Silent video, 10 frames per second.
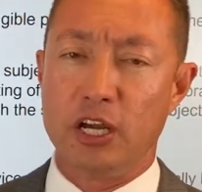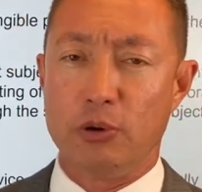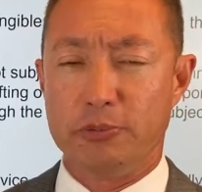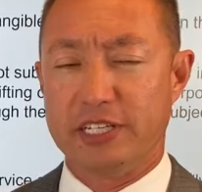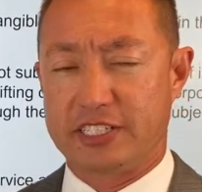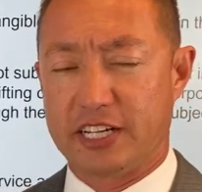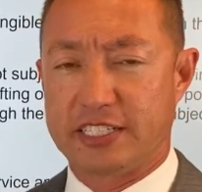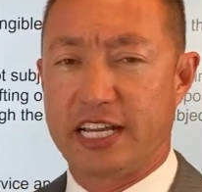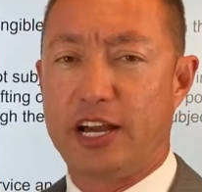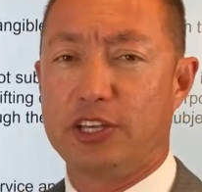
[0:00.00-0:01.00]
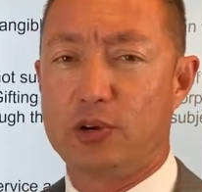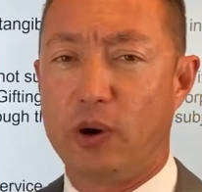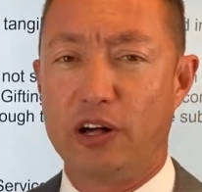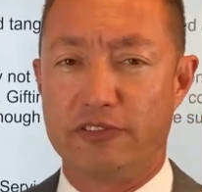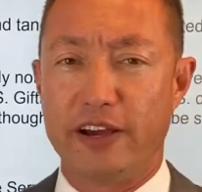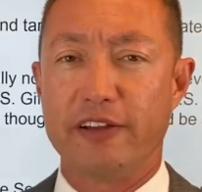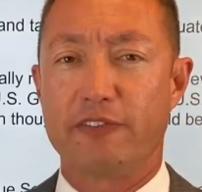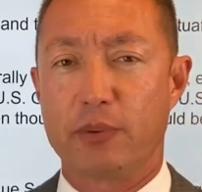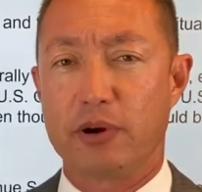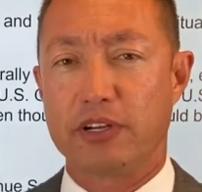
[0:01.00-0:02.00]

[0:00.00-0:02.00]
We'll be discussing how you qualify for